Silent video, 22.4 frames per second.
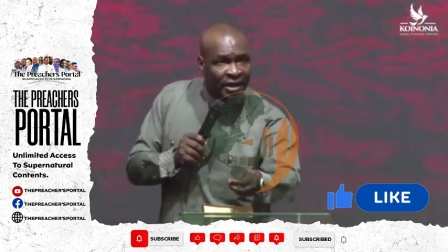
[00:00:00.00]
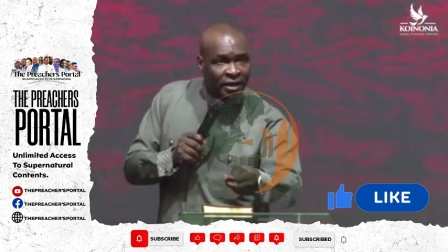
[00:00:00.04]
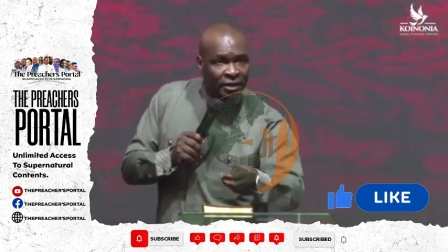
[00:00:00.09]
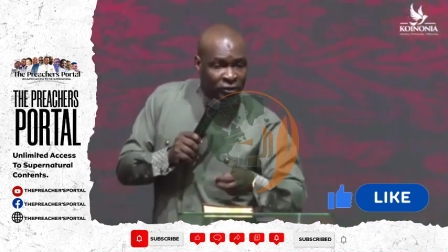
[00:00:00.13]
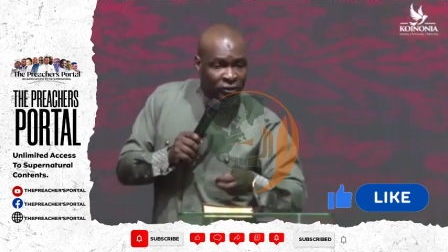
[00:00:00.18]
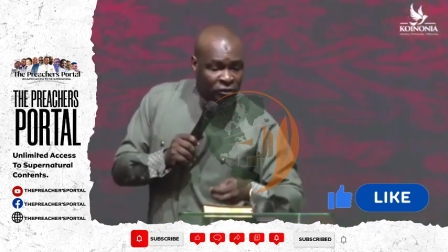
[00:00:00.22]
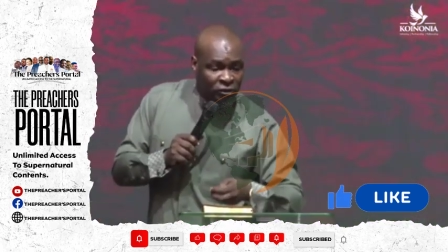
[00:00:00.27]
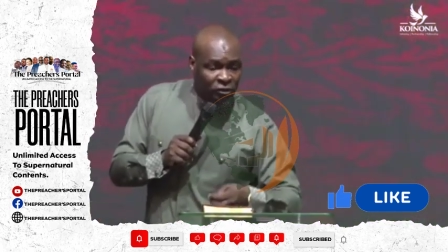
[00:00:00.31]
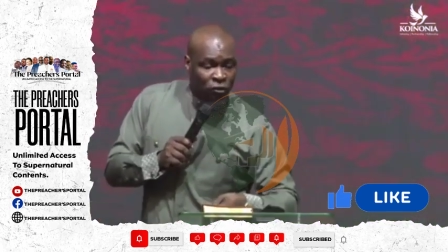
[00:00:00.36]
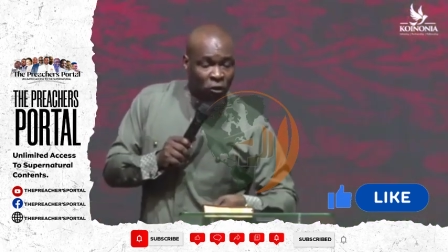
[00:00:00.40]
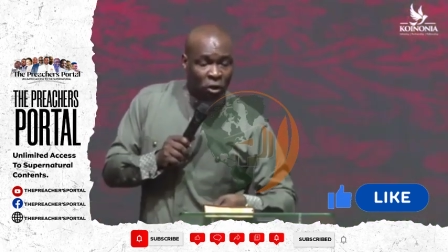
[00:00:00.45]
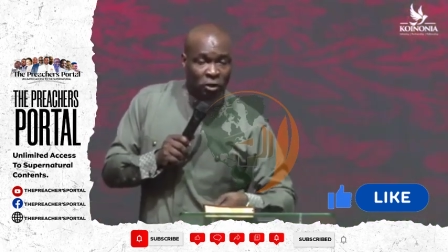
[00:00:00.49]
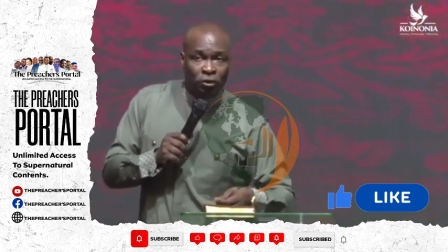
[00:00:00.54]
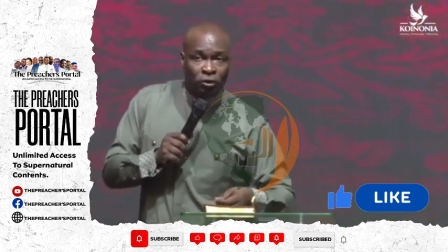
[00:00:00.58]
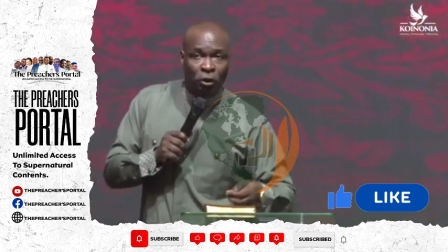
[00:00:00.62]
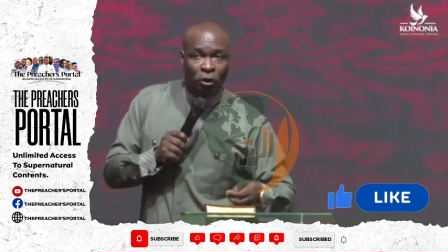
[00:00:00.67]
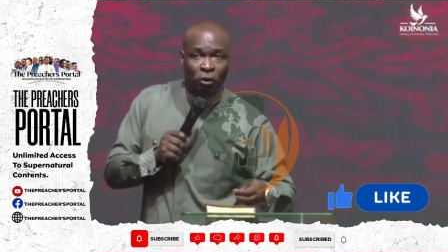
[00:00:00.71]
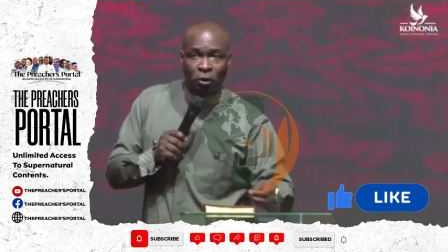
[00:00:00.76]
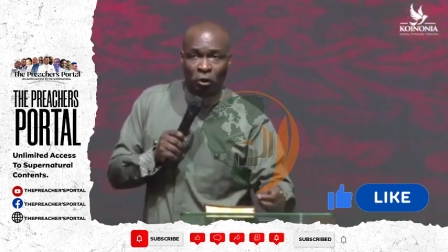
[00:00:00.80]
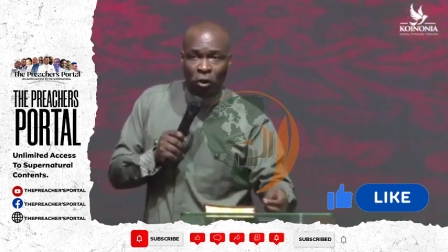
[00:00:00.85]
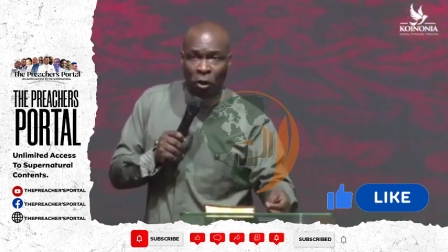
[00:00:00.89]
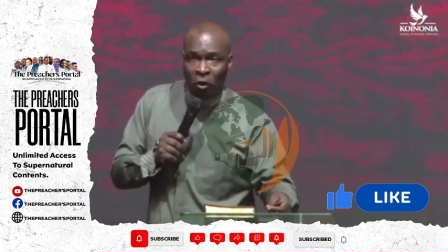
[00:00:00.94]

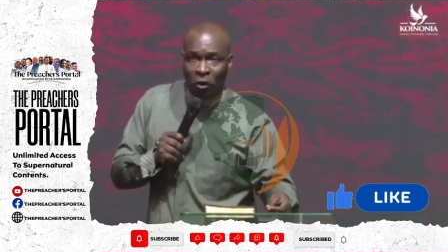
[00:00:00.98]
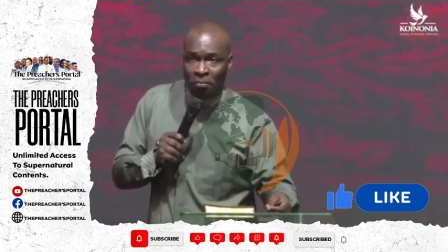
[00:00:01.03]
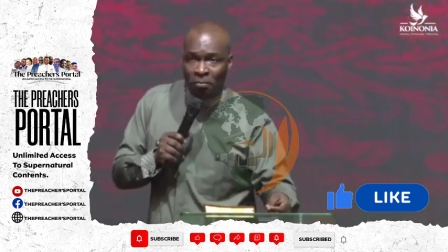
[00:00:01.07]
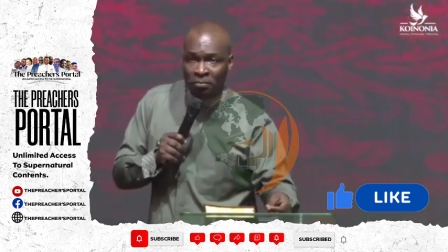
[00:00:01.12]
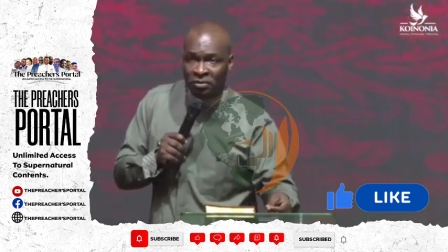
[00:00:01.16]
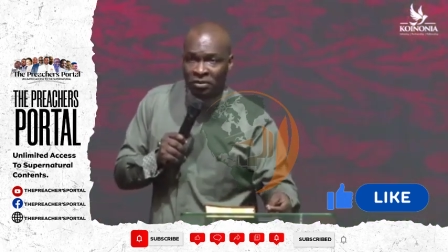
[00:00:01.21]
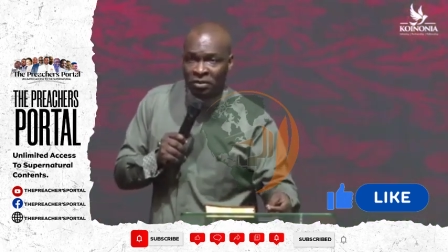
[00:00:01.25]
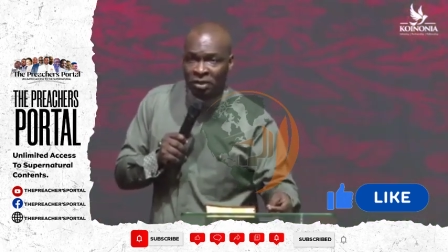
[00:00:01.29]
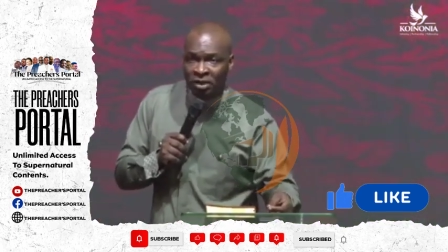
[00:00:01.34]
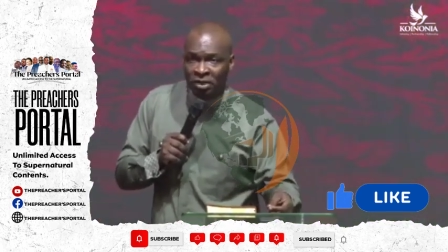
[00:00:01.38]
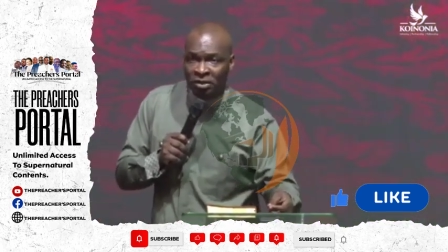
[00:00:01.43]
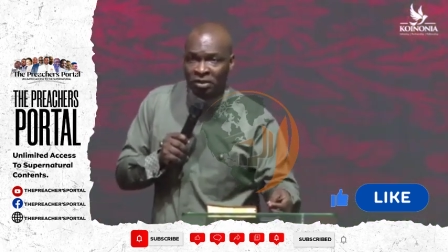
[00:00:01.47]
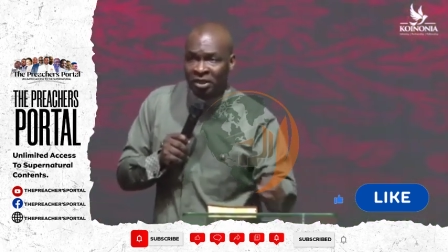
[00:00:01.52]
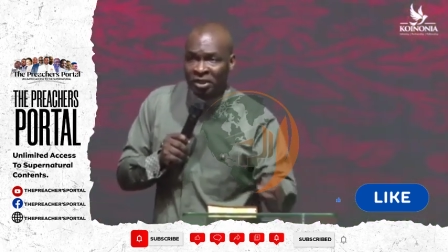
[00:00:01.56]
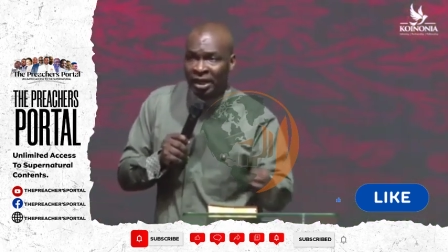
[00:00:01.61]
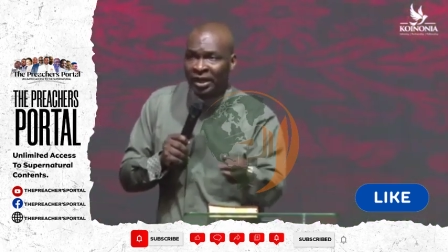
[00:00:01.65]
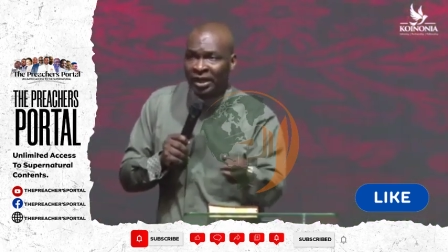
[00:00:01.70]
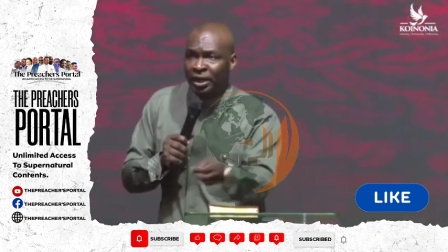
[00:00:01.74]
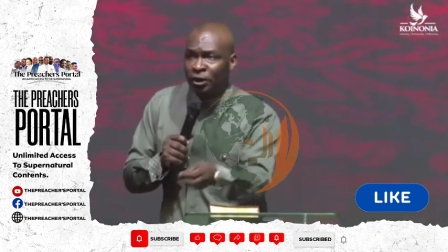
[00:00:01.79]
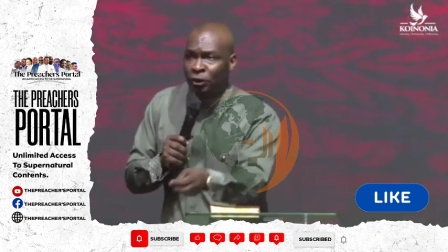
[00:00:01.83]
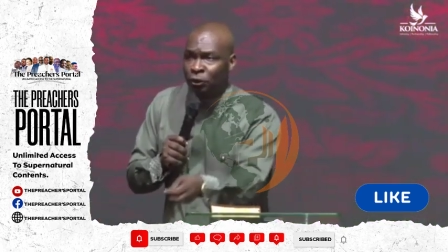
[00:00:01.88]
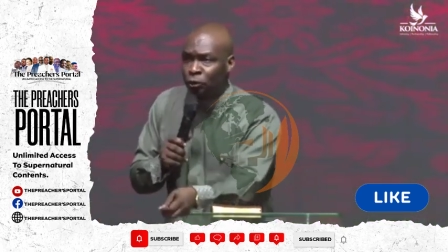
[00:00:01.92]
instruction comes
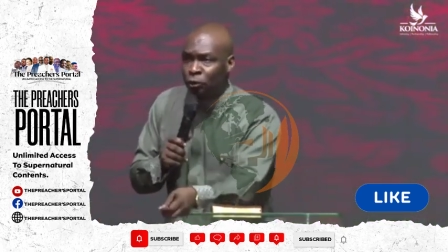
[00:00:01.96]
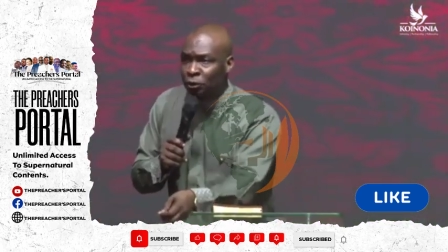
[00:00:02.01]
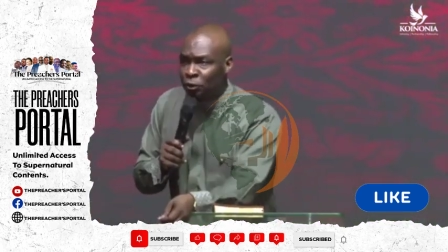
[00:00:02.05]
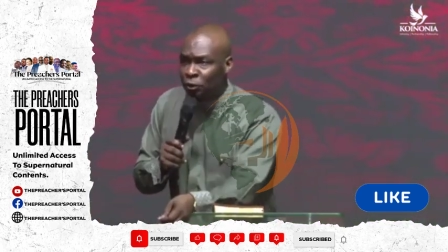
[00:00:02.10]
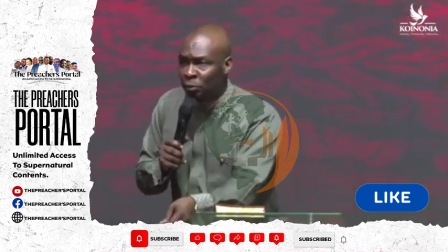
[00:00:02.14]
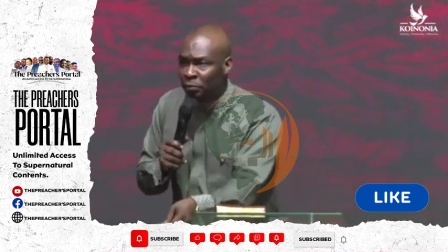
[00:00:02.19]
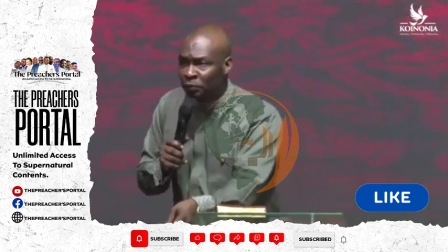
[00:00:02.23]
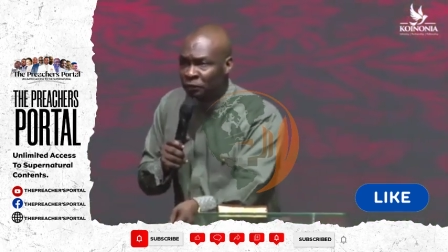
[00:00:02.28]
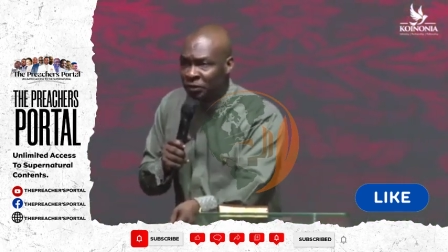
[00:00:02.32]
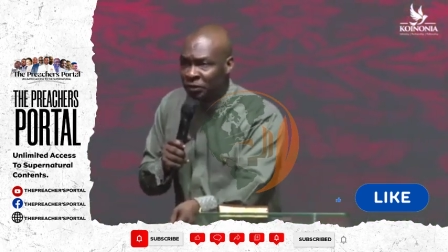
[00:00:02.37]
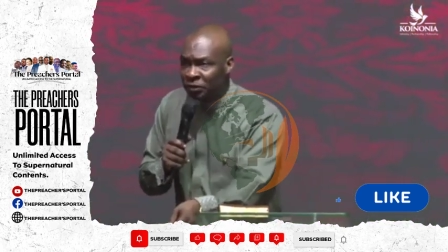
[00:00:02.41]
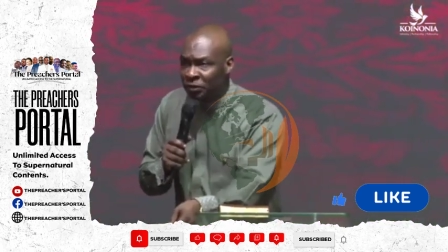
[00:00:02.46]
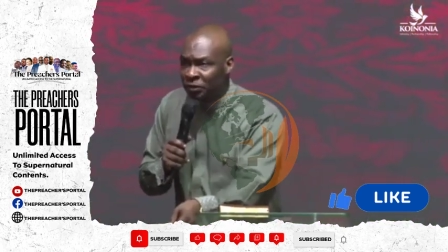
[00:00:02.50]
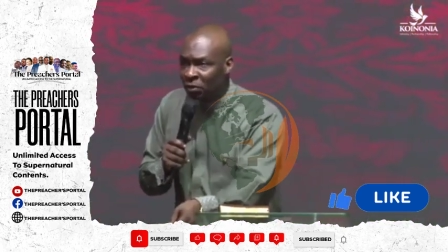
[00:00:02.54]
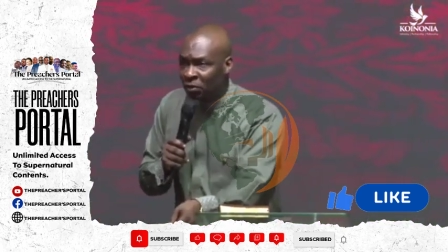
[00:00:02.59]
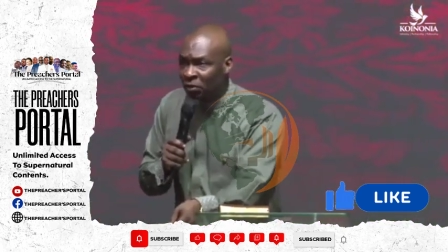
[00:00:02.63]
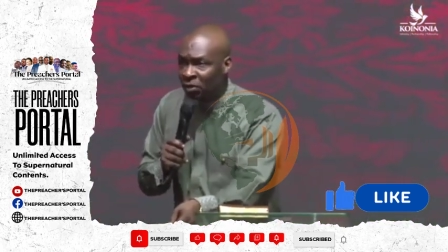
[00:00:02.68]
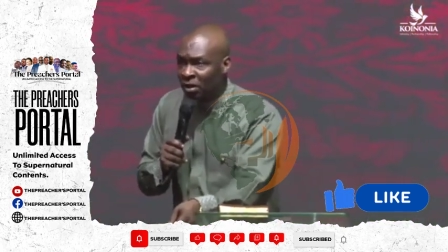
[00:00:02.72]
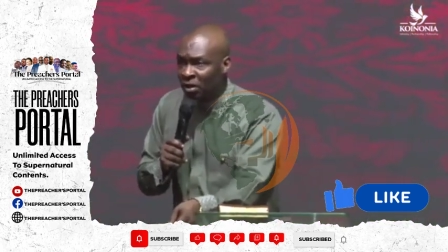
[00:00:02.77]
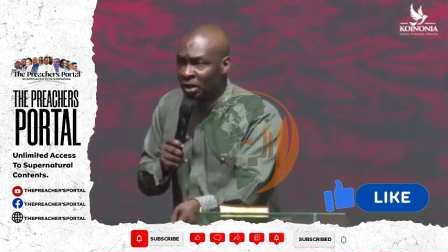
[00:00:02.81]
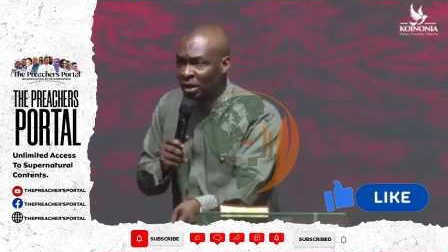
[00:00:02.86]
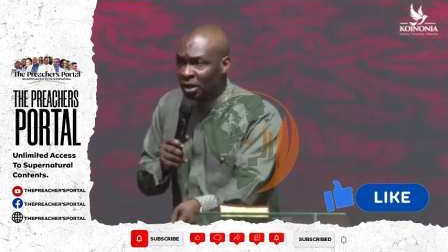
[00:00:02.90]
check a youtube video